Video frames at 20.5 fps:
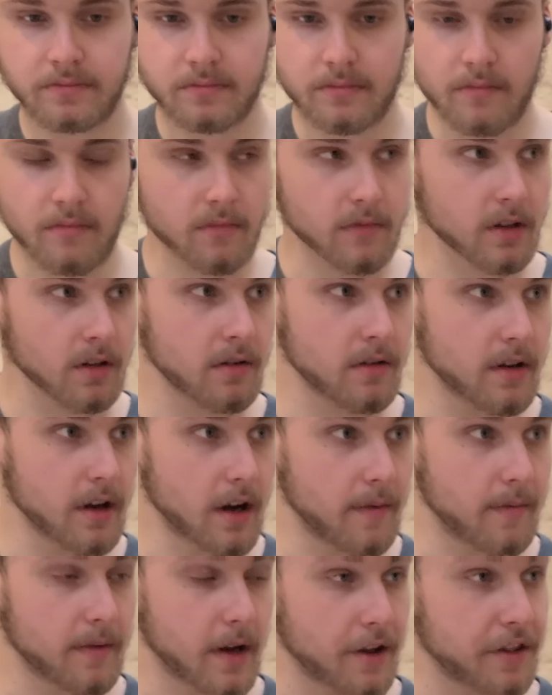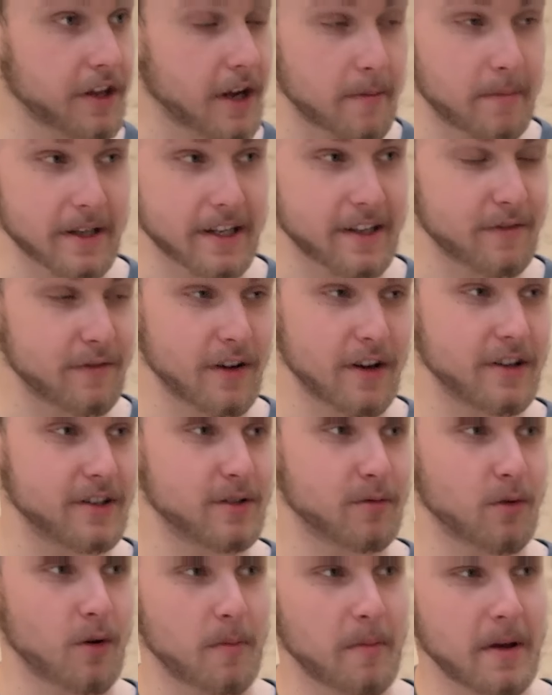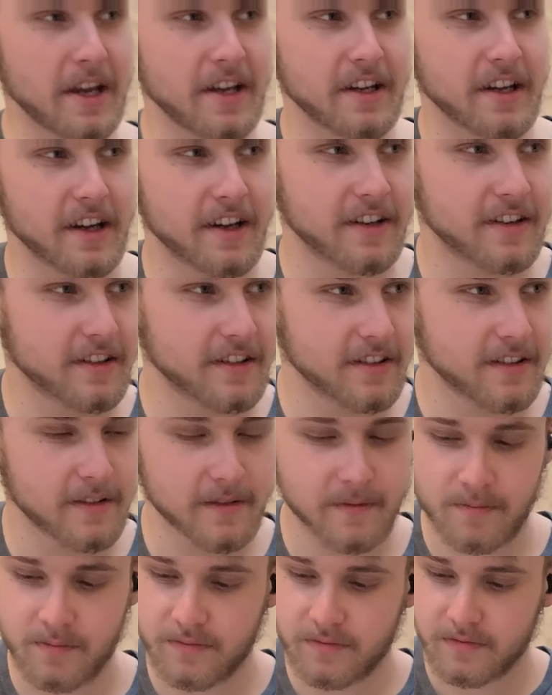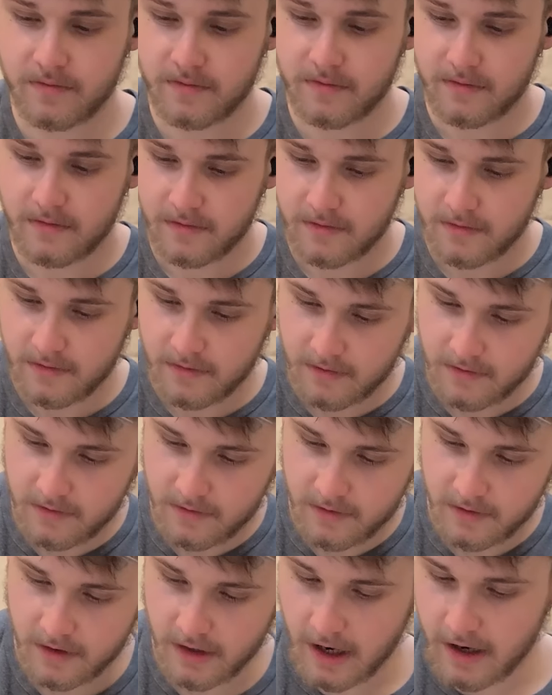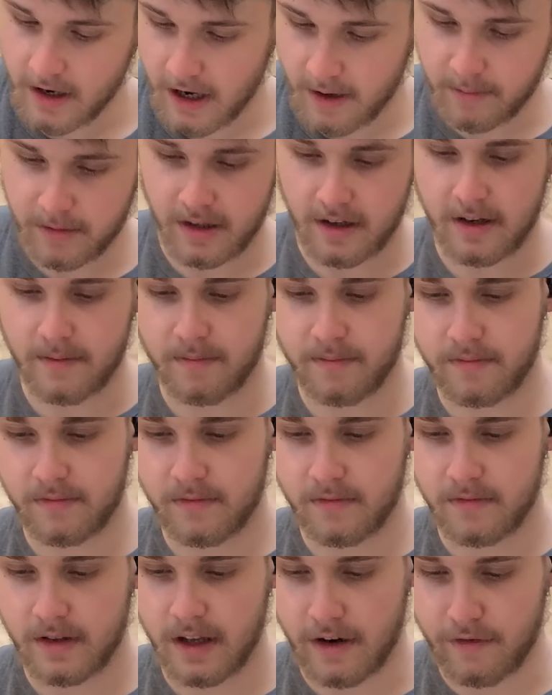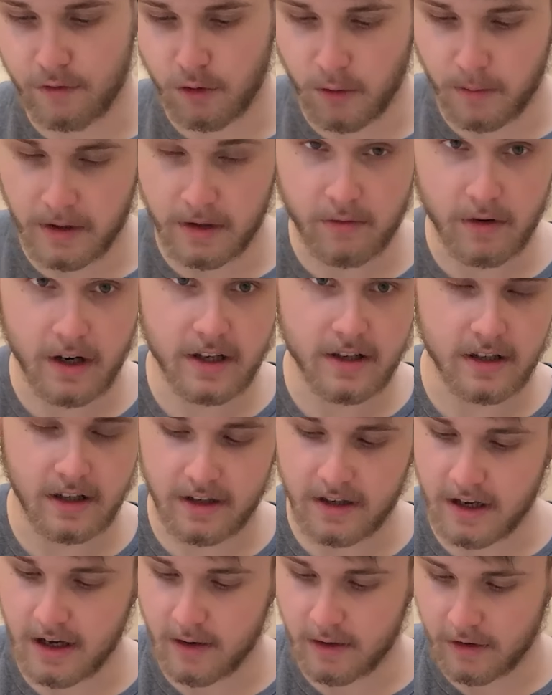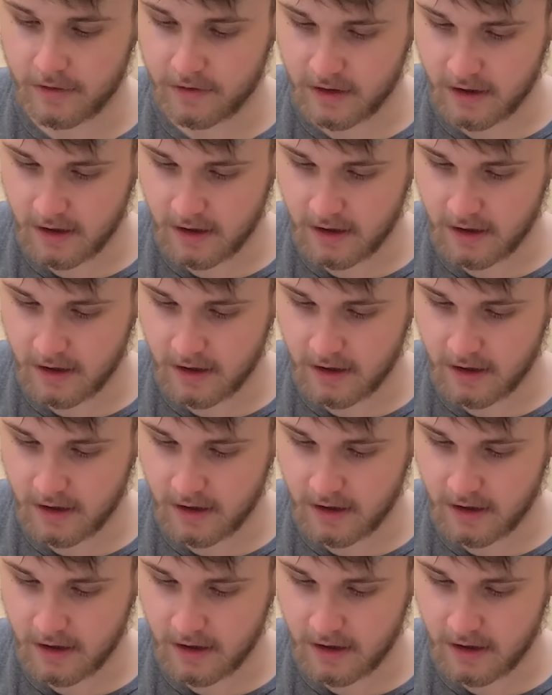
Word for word: So soft. I think I've been converted to raw meat. Yeah, it was lovely. I, am going to have raw meat regular now after